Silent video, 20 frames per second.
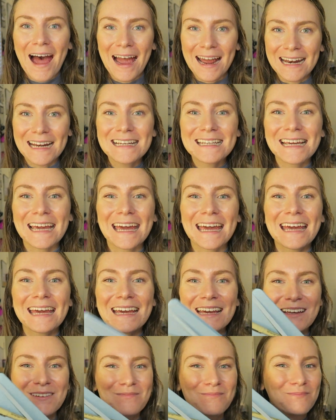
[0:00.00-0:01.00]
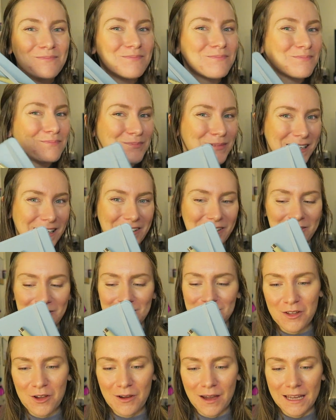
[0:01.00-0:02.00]
I need to get blue.
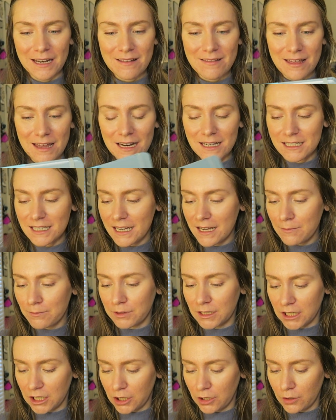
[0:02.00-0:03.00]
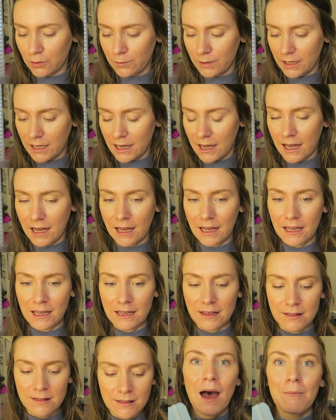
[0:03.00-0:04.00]
So I decided to get blue
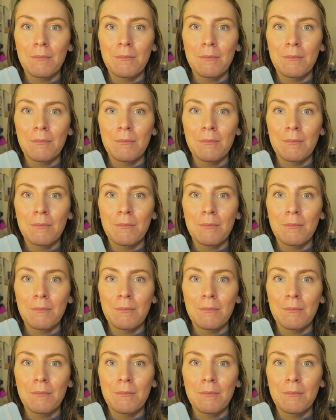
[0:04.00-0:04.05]
because